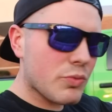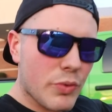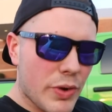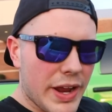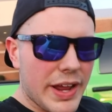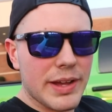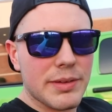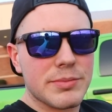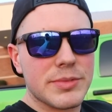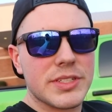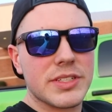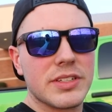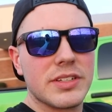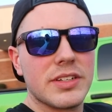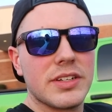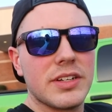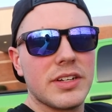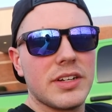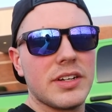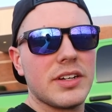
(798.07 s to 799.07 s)
Rams
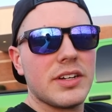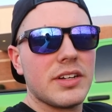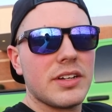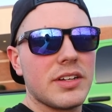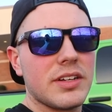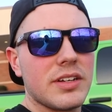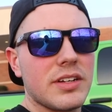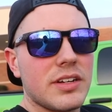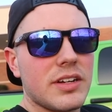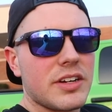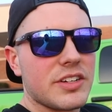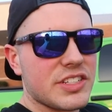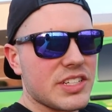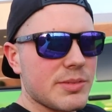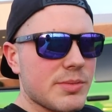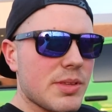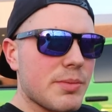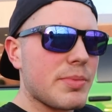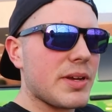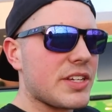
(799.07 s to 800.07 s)
are
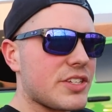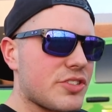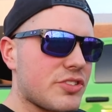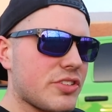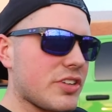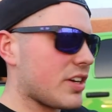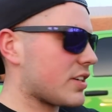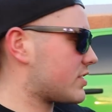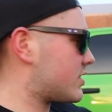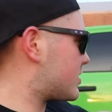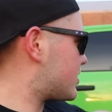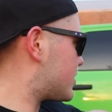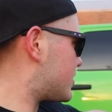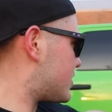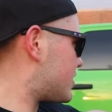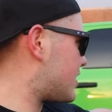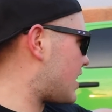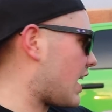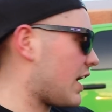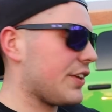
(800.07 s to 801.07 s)
some of the best trucks
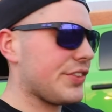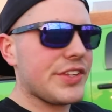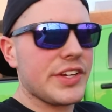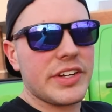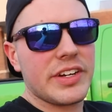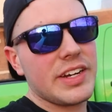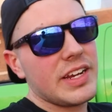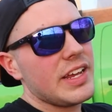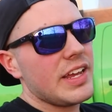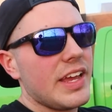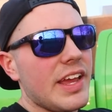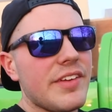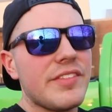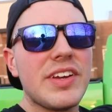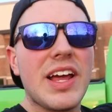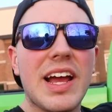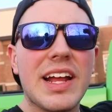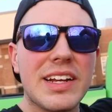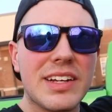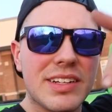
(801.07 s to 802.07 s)
out there, if
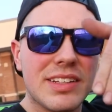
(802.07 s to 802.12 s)
not,